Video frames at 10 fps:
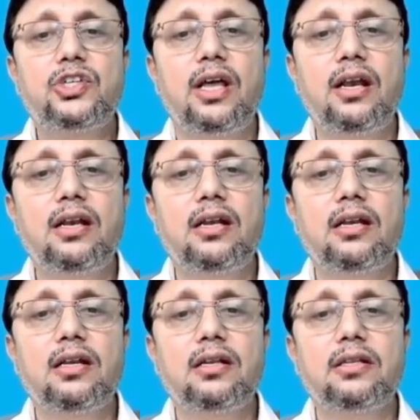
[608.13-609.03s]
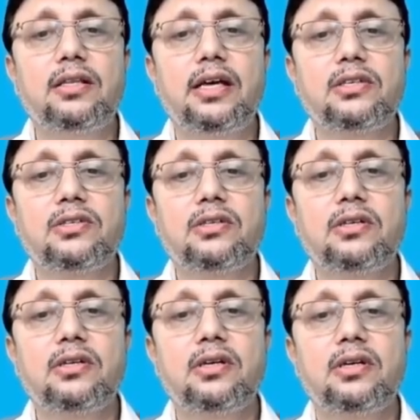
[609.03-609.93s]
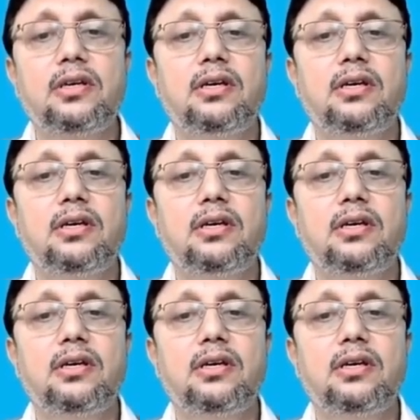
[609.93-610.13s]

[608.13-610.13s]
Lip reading: till this,